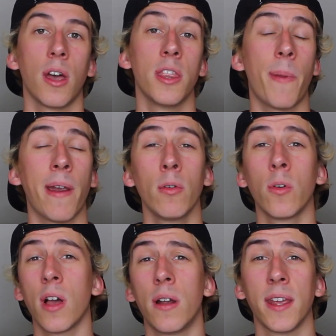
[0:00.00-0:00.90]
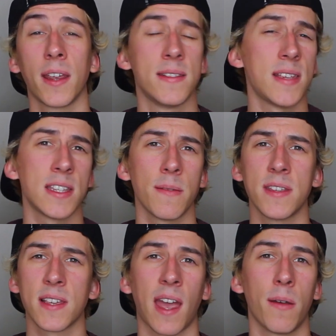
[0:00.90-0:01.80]
And the parent or guardian can set up
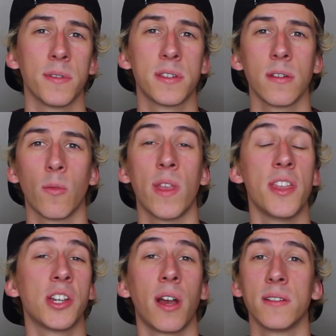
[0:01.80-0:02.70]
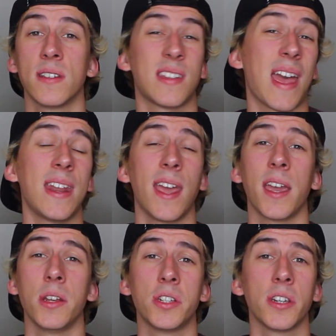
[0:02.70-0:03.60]
these accounts when the child's at any
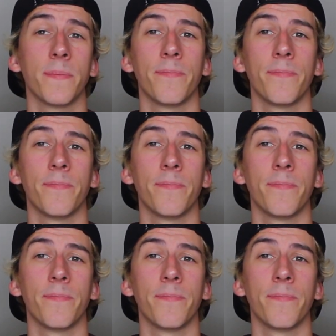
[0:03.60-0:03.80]
age.